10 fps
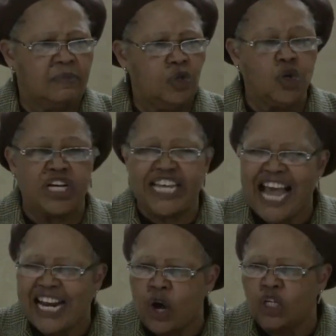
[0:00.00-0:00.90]
You
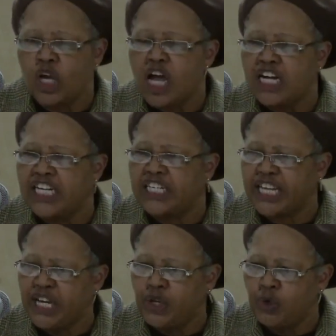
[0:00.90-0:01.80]
cannot
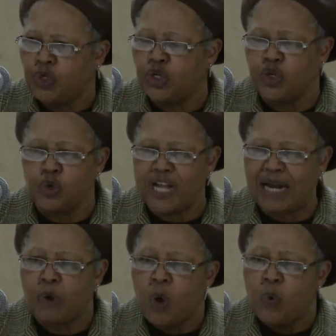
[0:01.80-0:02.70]
continue to do
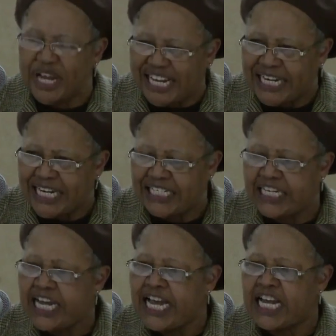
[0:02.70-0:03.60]
that wickedness
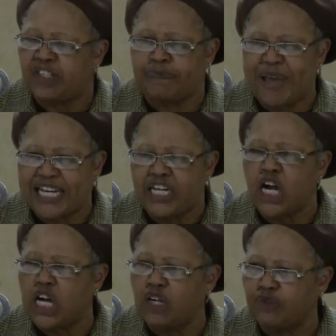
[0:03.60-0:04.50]
and expect a
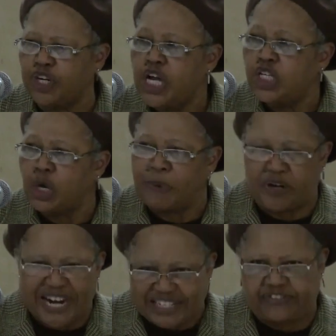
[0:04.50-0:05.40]
country to
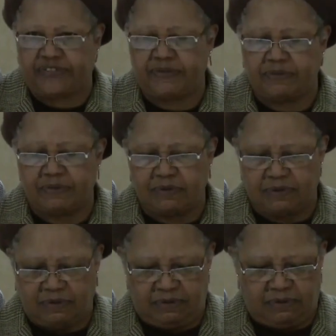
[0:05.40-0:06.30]
progress.
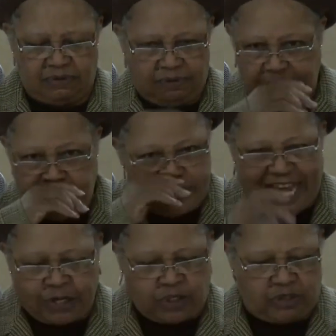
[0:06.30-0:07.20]
You
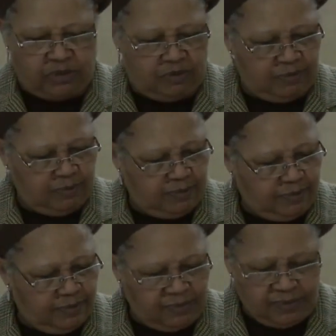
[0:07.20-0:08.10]
cannot.
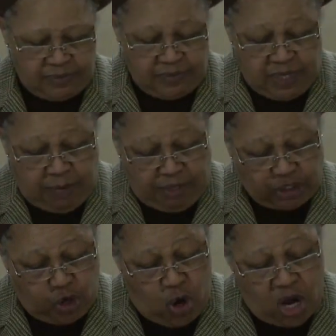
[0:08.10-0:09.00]
But to
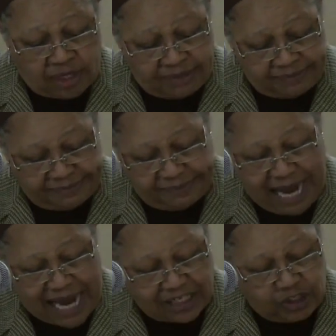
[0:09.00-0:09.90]
go on,
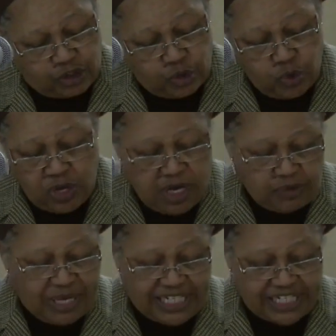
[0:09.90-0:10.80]
Article
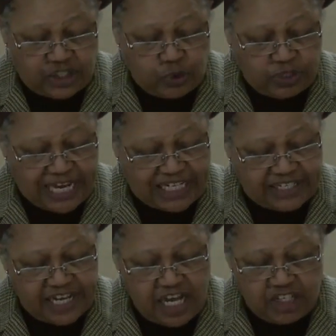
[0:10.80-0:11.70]
26(2) says,
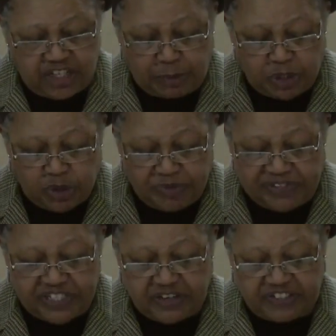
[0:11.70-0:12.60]
subject to
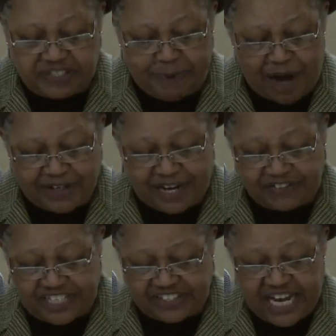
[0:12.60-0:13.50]
provisions of paragraph
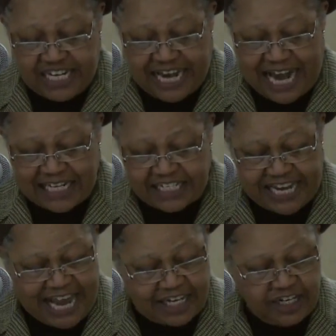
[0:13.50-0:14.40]
6, 9, and
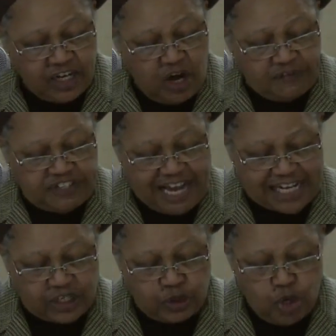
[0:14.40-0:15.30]
10 of this
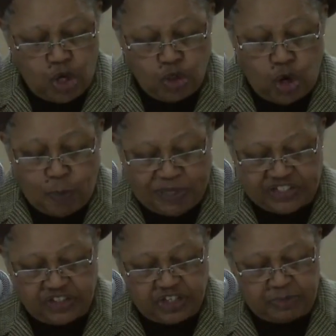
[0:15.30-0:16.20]
article, no
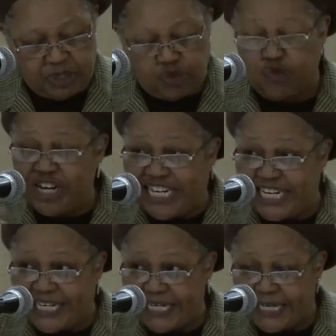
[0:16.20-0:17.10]
person shall be
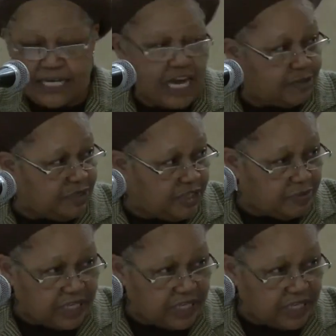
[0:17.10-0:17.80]
treated, as Mr.